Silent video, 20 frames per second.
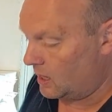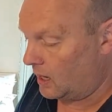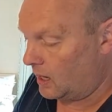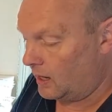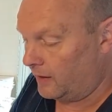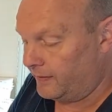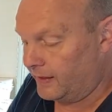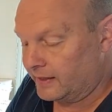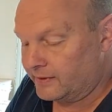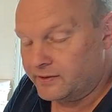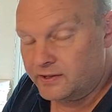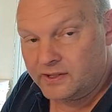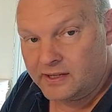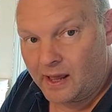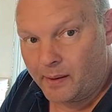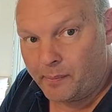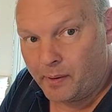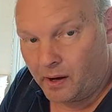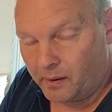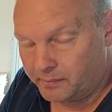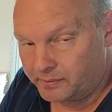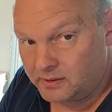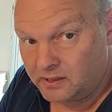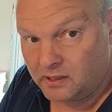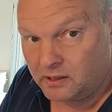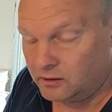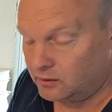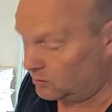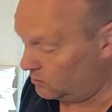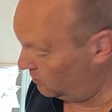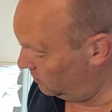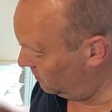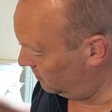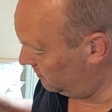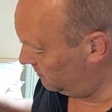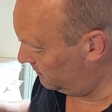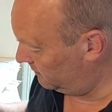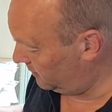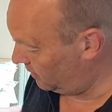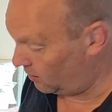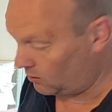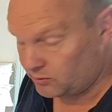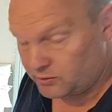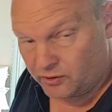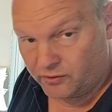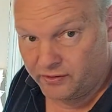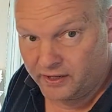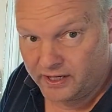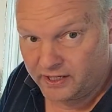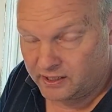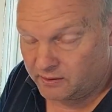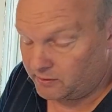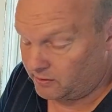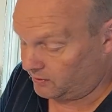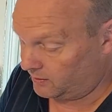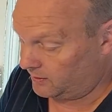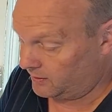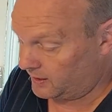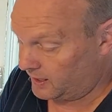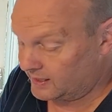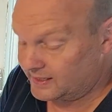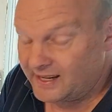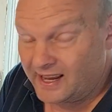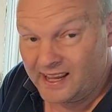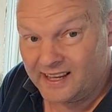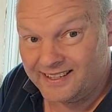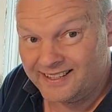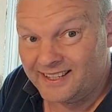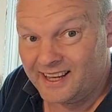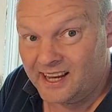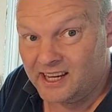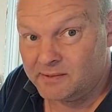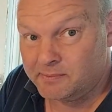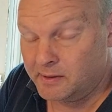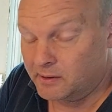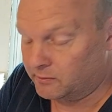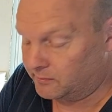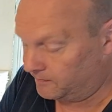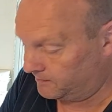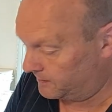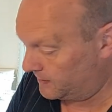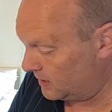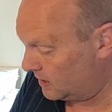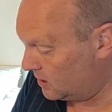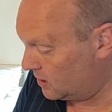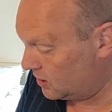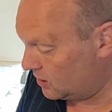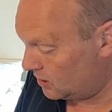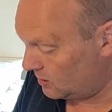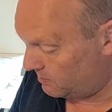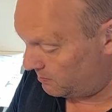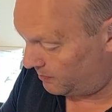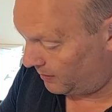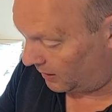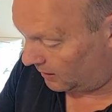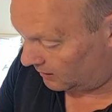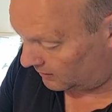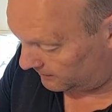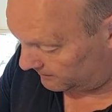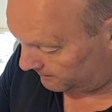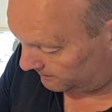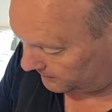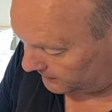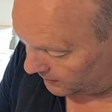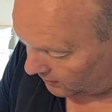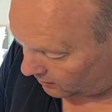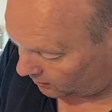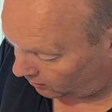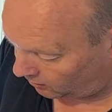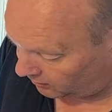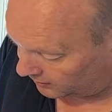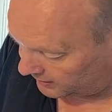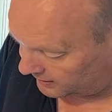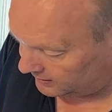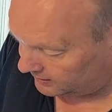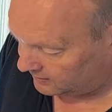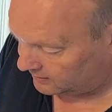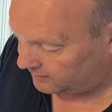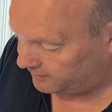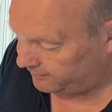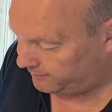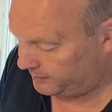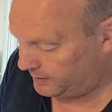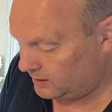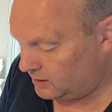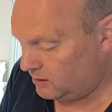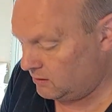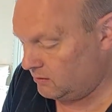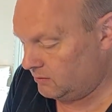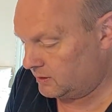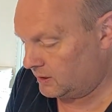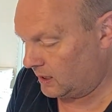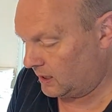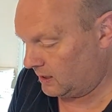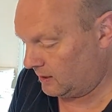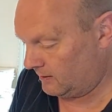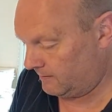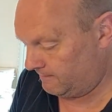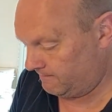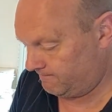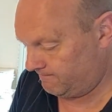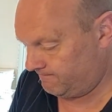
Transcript: and then step up to the holes on this, they say a 6mm. But I have been using